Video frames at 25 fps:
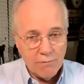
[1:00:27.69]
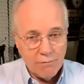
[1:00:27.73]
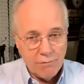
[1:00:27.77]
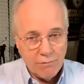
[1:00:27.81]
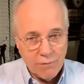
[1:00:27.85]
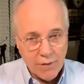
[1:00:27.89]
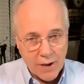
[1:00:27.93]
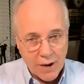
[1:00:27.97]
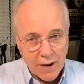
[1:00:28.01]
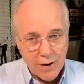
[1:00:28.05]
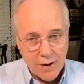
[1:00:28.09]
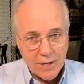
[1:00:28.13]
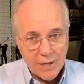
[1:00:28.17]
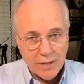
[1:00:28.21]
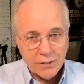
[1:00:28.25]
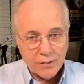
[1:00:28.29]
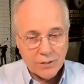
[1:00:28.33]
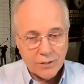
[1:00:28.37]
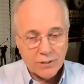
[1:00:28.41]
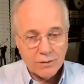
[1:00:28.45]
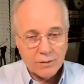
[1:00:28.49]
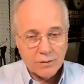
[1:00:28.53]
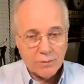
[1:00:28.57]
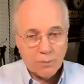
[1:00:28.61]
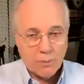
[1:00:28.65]

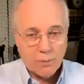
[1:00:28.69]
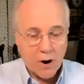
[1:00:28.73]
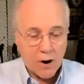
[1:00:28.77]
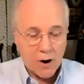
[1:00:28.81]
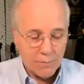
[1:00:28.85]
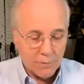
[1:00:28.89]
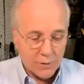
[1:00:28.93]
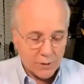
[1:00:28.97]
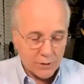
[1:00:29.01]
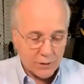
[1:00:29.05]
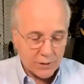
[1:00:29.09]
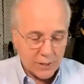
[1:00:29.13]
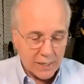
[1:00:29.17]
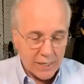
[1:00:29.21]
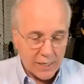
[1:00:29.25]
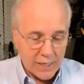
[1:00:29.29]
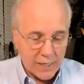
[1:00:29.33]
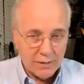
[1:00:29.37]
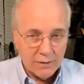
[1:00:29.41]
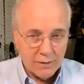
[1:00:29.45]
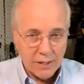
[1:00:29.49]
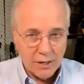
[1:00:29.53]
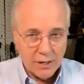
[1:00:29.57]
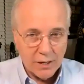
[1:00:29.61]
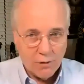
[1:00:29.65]
various departments
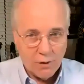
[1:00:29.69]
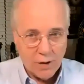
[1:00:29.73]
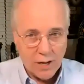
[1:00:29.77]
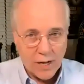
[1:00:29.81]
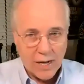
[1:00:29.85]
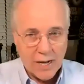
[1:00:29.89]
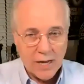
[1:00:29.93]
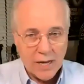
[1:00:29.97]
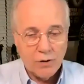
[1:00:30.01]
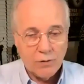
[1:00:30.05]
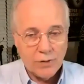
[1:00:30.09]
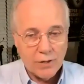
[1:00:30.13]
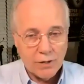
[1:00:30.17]
in Ohio.